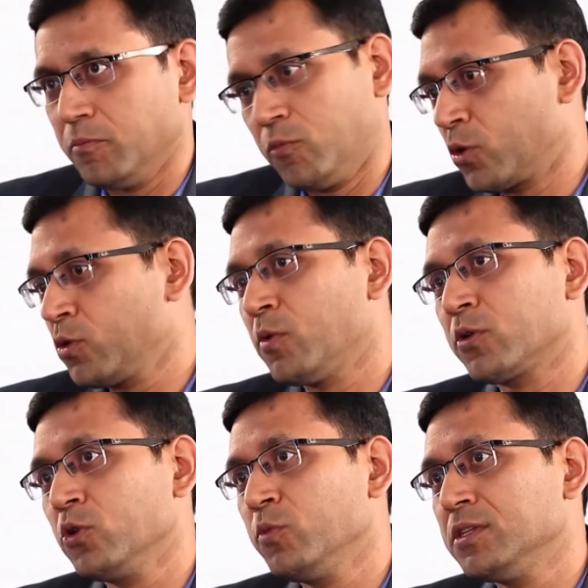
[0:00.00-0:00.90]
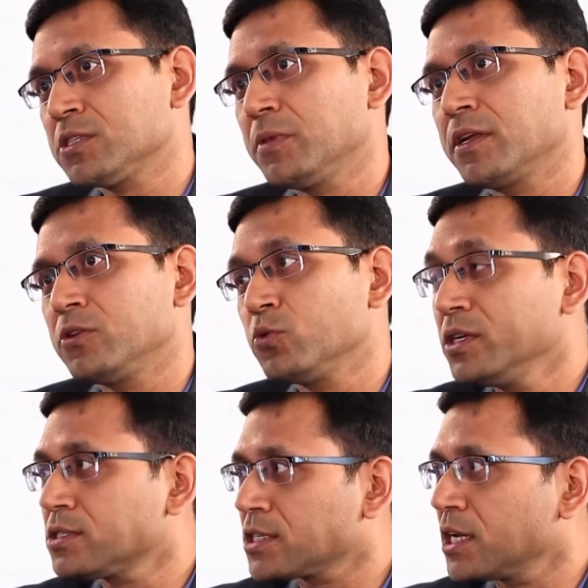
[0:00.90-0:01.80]
What do I want to do with this money in 2
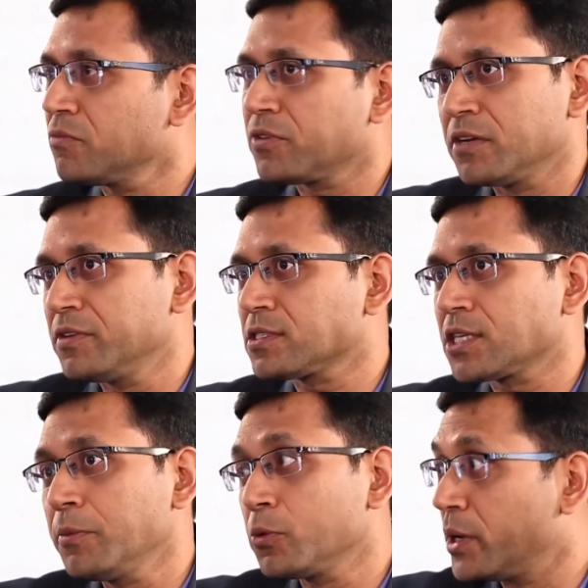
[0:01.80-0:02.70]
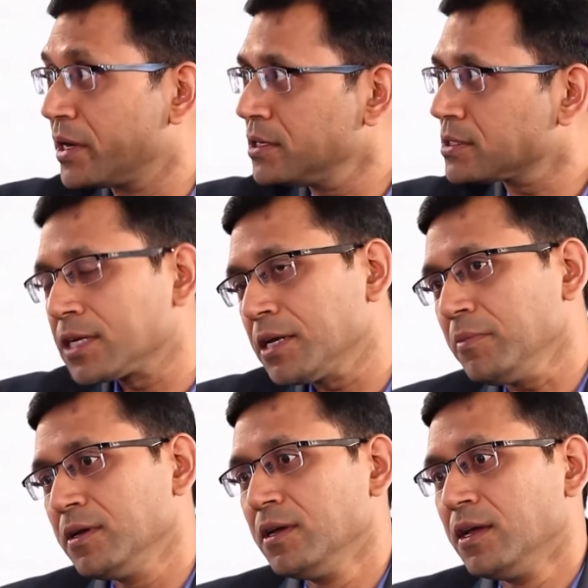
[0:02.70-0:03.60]
years' time, 5 years' time, 20 years' time?